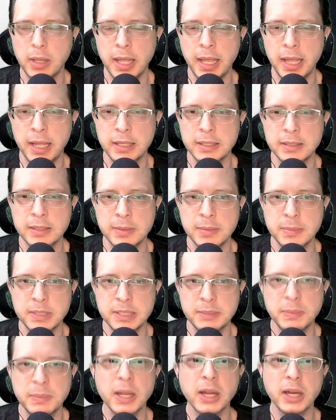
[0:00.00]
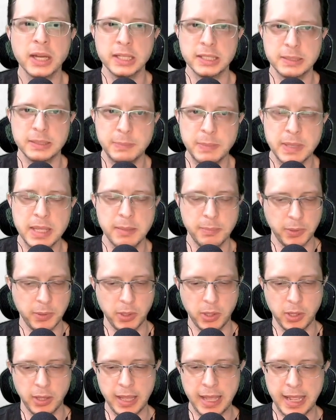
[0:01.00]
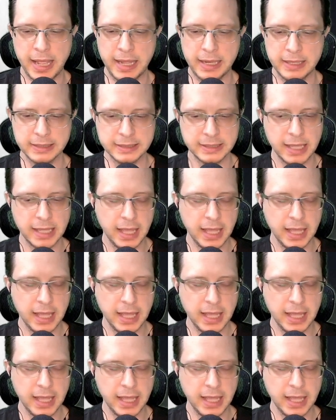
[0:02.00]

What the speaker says: and to experience people and